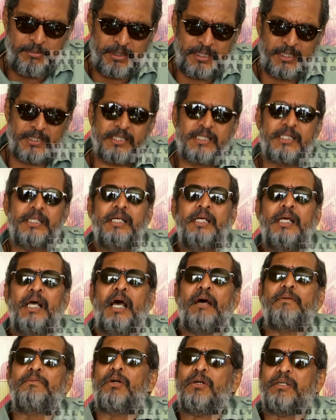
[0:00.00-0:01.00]
because
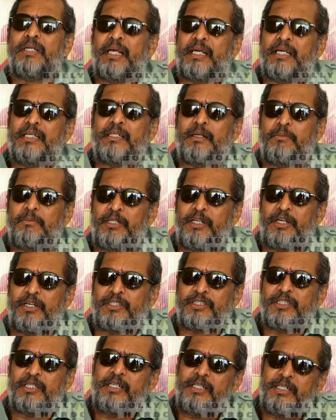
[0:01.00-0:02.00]
I'm not taken
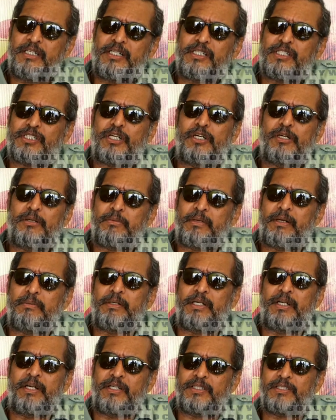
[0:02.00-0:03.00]
remuneration. And instead of
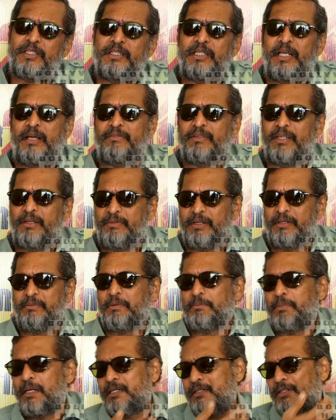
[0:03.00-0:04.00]
remuneration, they have given
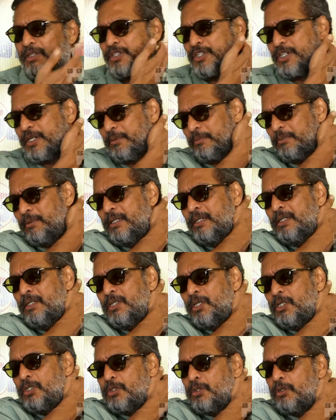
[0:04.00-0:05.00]
me partnership.
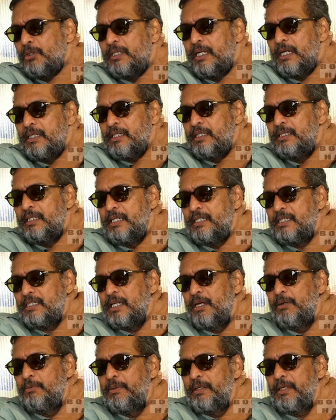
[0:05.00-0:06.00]
That is
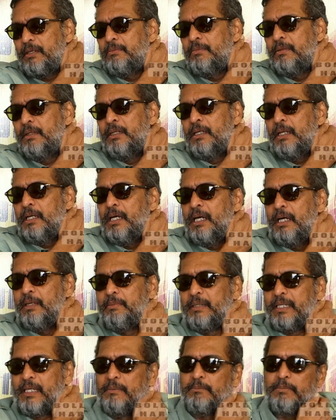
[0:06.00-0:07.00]
how I
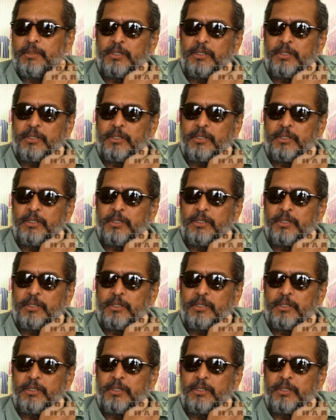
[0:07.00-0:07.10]
became